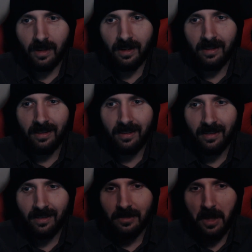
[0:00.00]
Yeah.
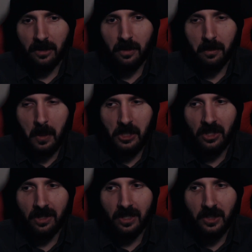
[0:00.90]
Is that
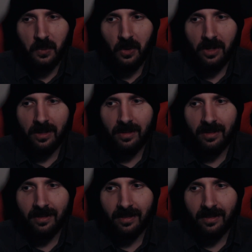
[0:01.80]
commercial his work?